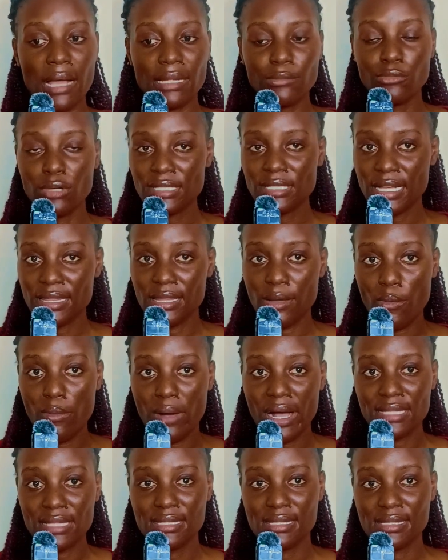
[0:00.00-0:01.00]
What are the
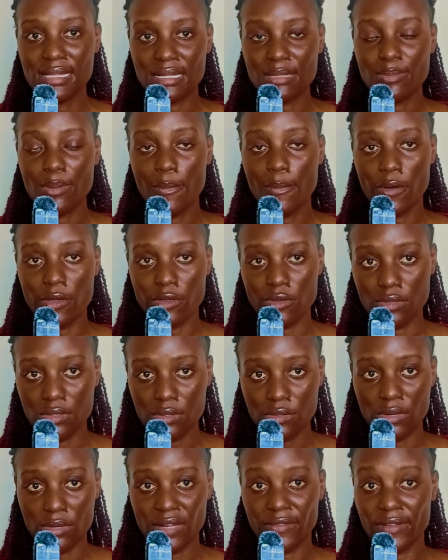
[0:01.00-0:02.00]
words that people
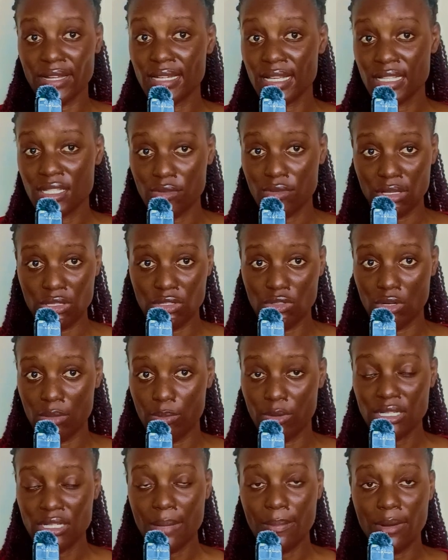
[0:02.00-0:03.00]
use to advertise your
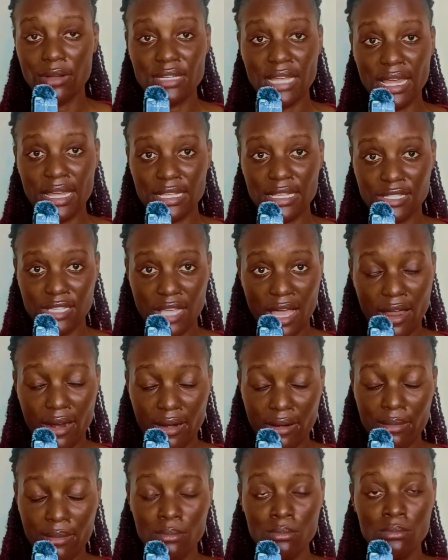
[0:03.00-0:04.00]
job? What about a
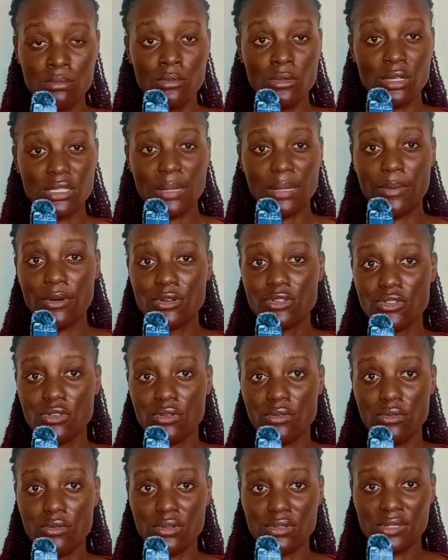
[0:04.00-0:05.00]
HR? What about
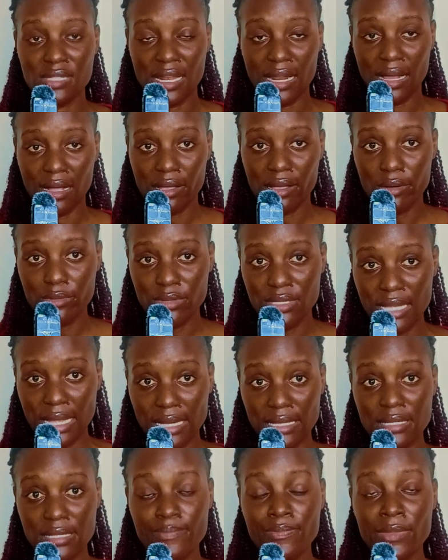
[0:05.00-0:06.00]
you who is an
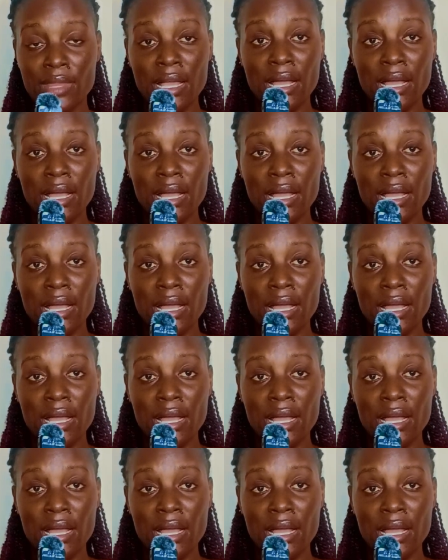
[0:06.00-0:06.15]
accountant?